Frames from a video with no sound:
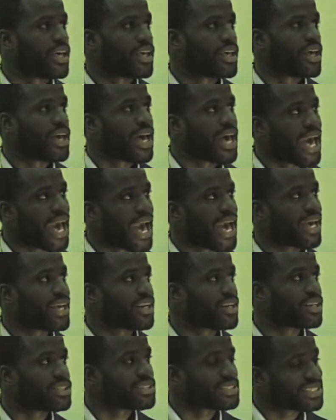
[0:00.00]

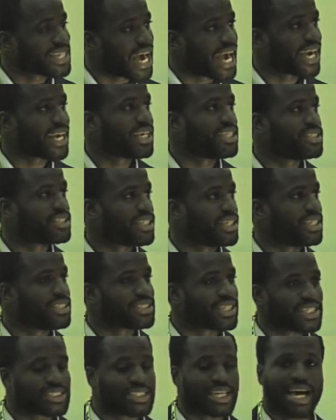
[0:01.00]
hat, saggy jeans
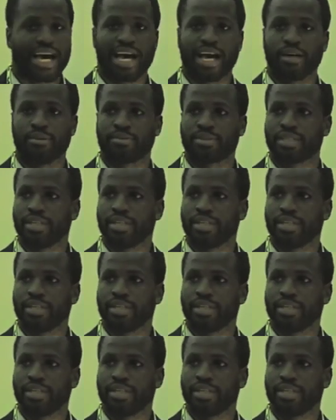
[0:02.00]
at times.